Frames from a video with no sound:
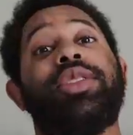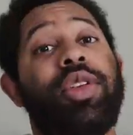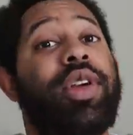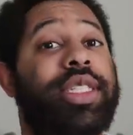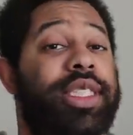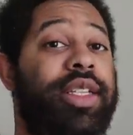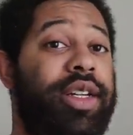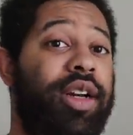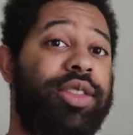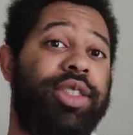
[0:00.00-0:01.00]
So Lauren
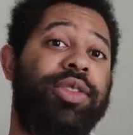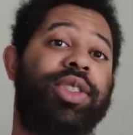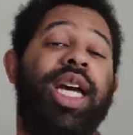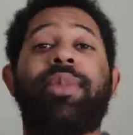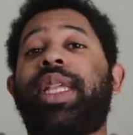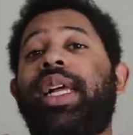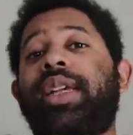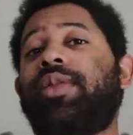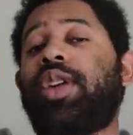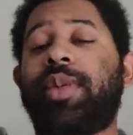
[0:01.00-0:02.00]
Southern also chimed
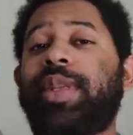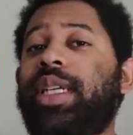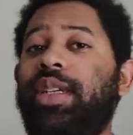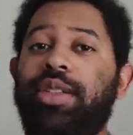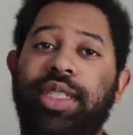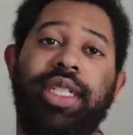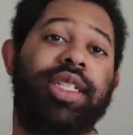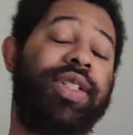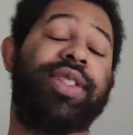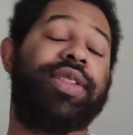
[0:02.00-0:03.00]
in, and Romeo Lineal's
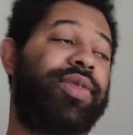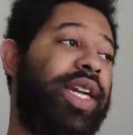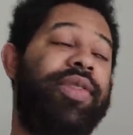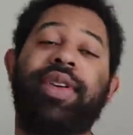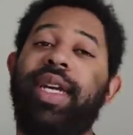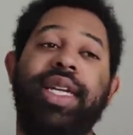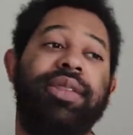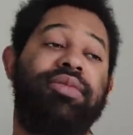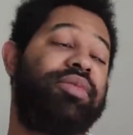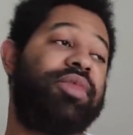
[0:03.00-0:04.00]
gonna do us a favor
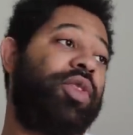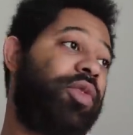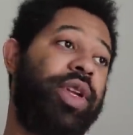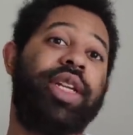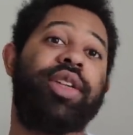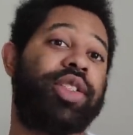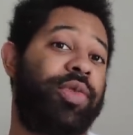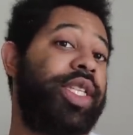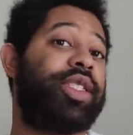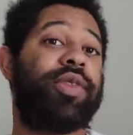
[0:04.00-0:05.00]
and read her
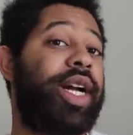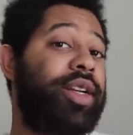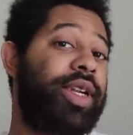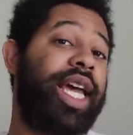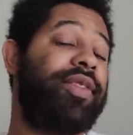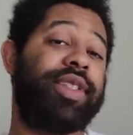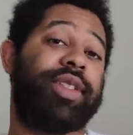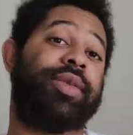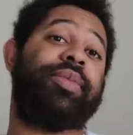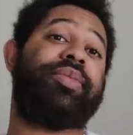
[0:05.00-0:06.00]
tweet so I don't have to.